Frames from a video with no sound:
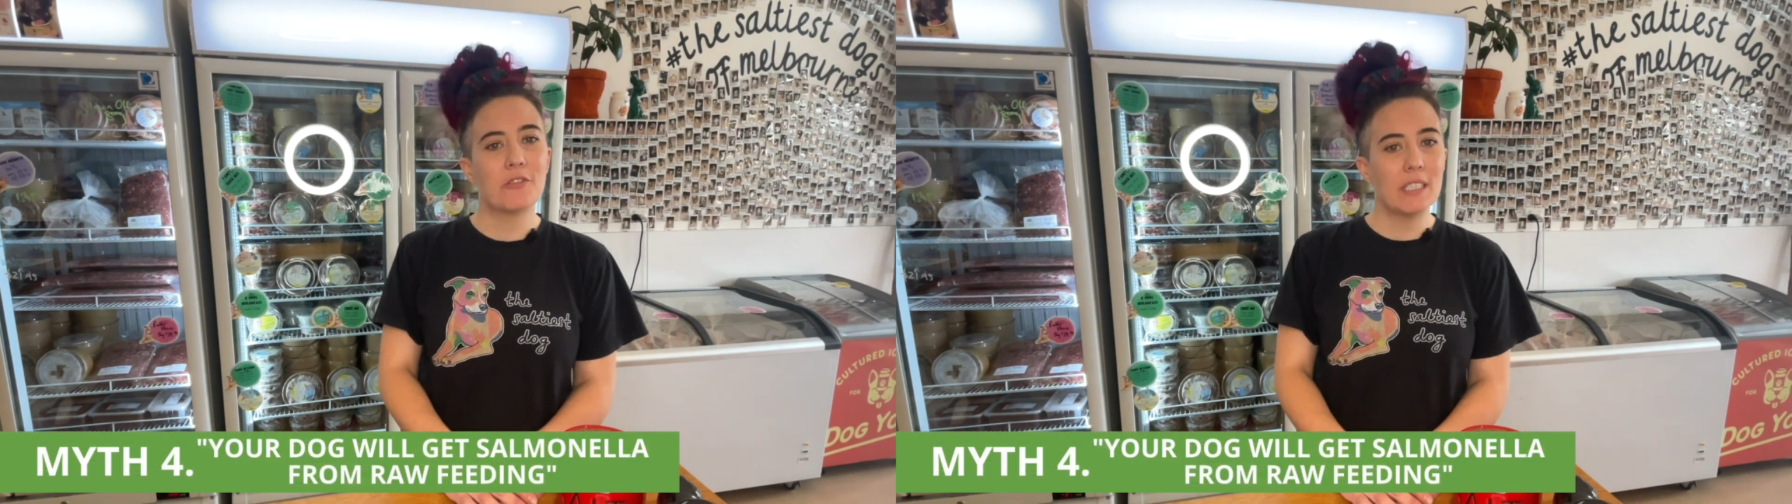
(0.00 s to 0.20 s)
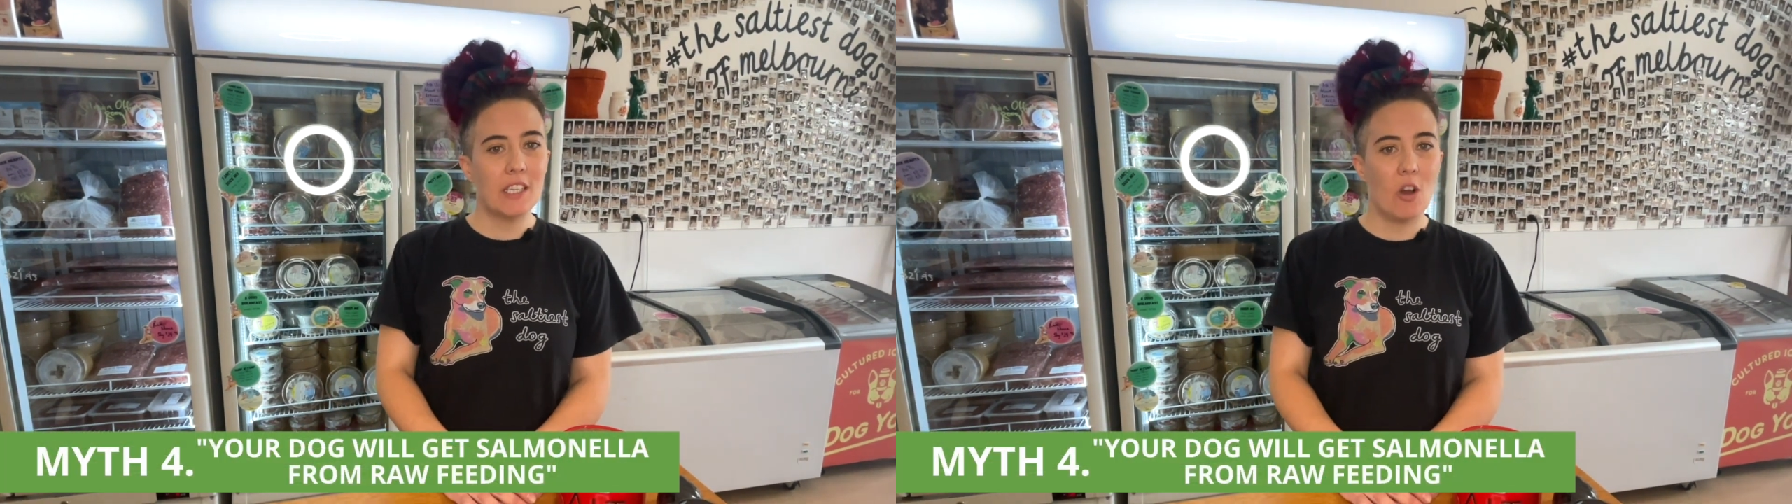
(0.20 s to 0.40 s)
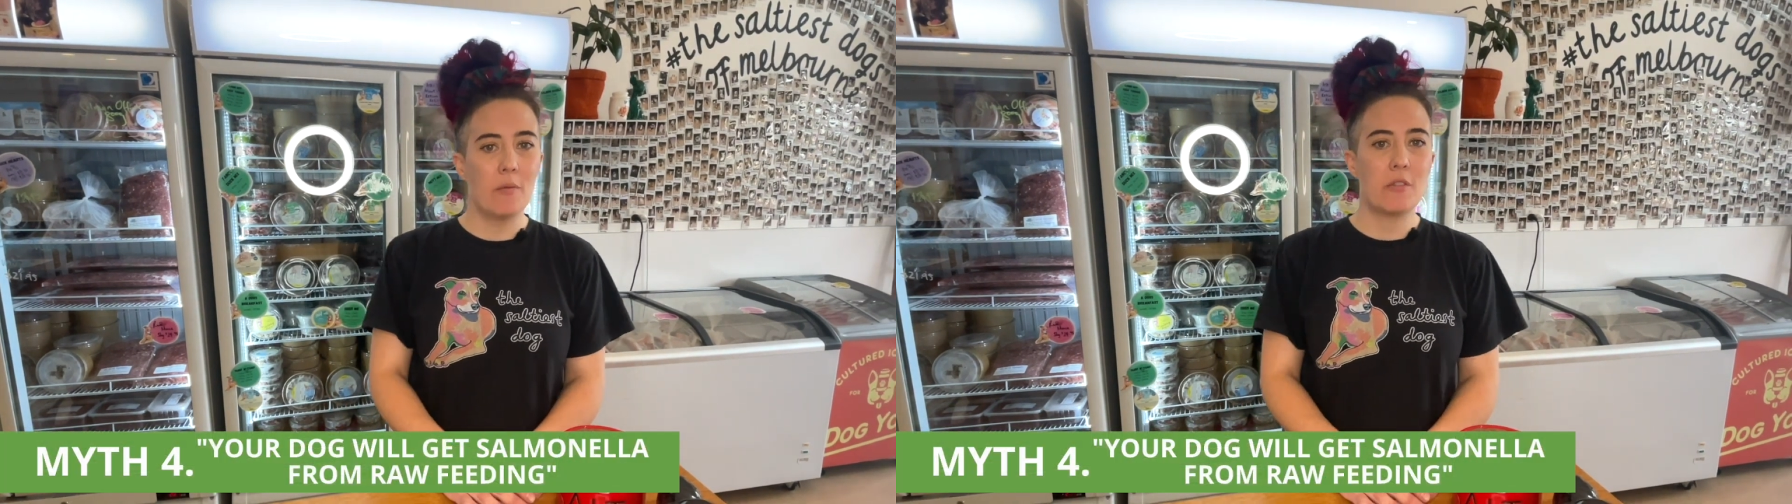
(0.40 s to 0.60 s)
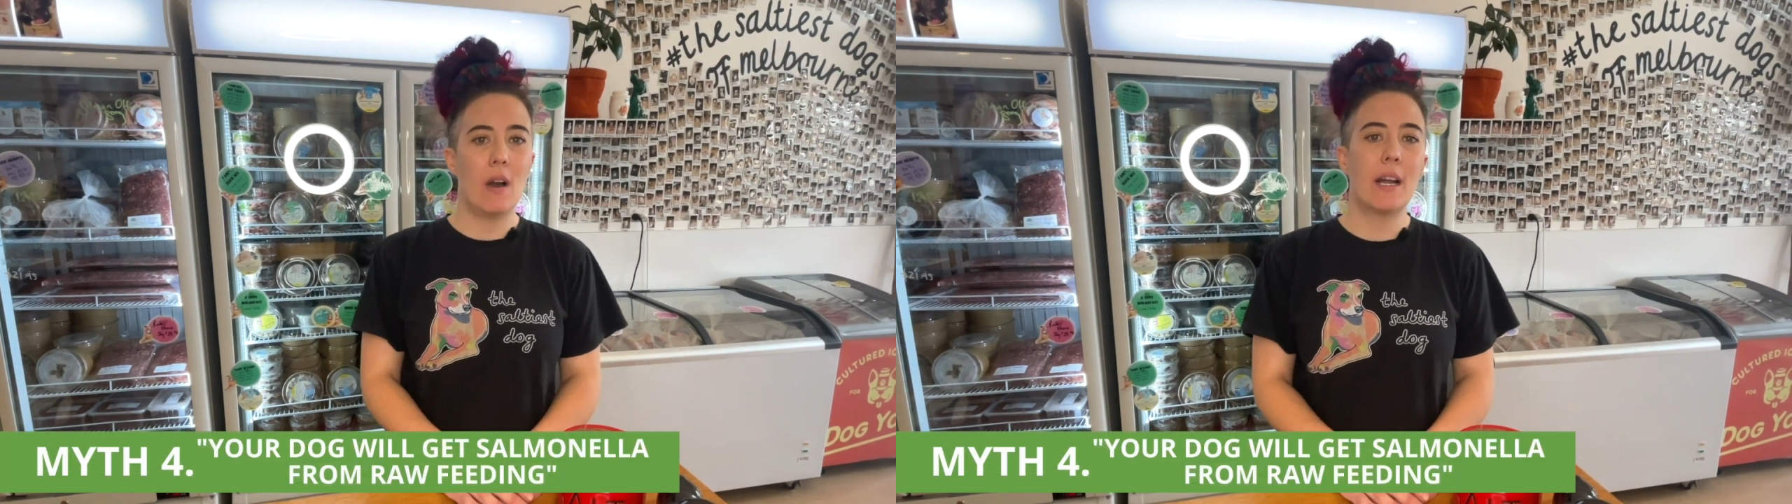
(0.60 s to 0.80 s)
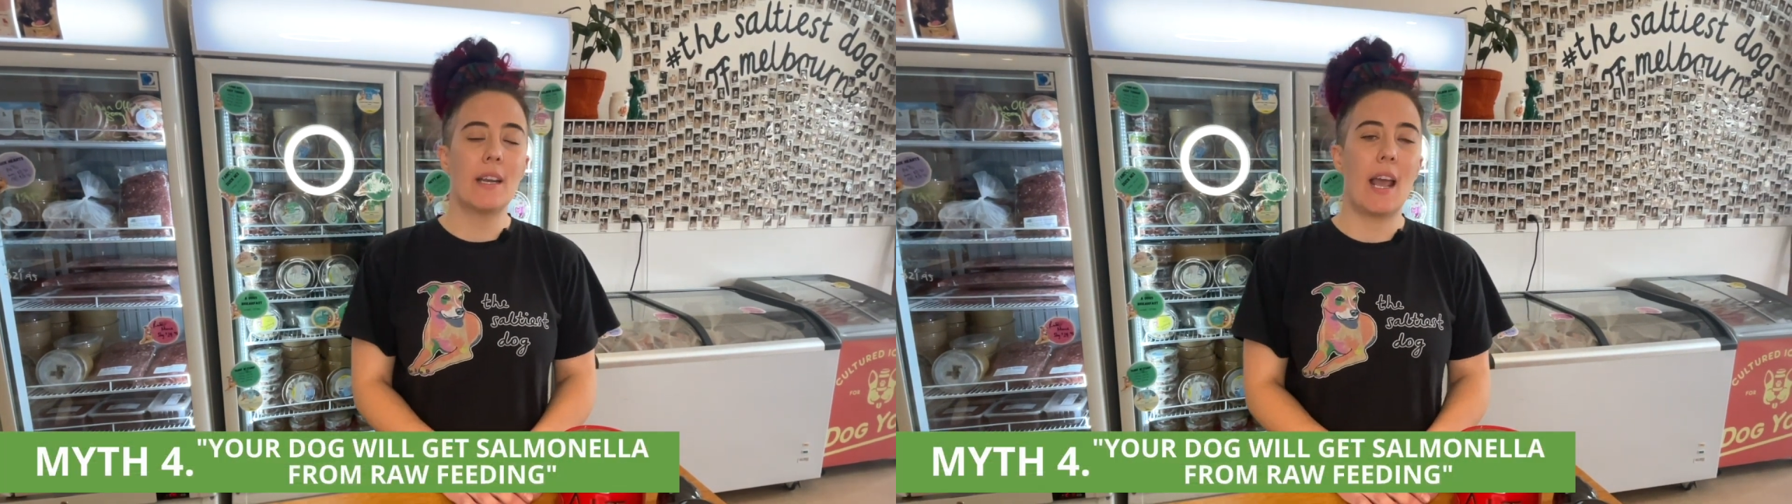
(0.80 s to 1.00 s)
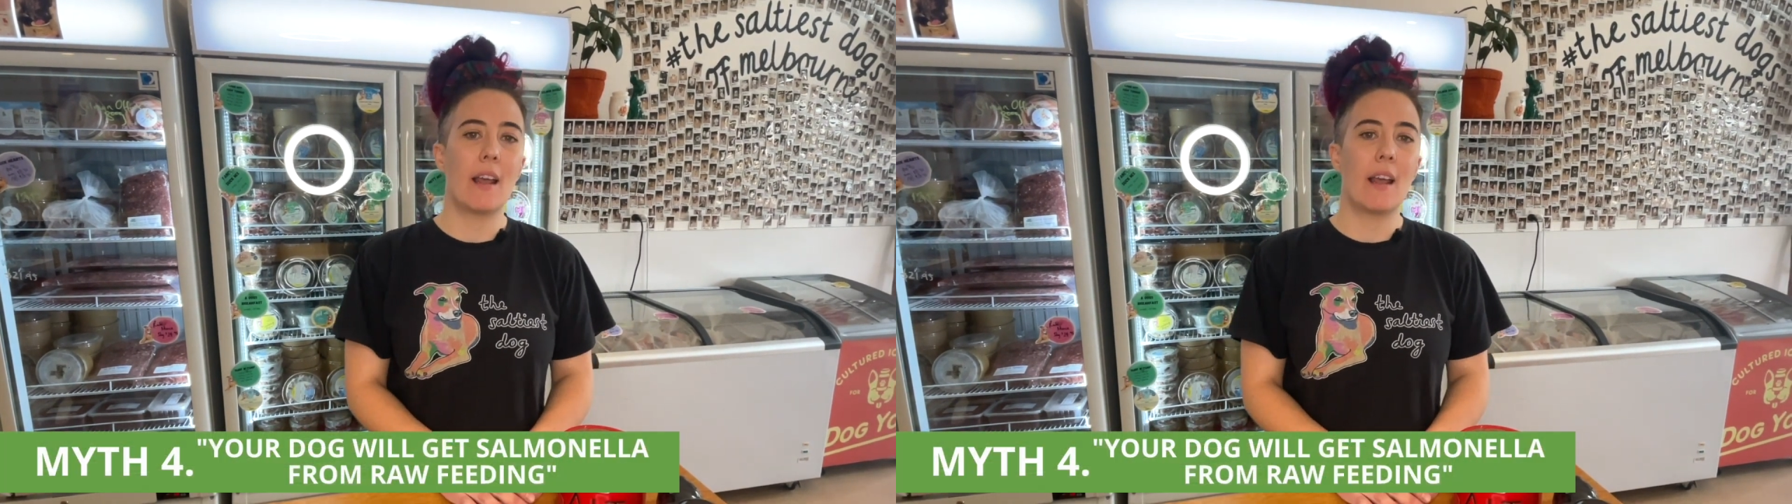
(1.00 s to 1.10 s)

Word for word: is a really common one,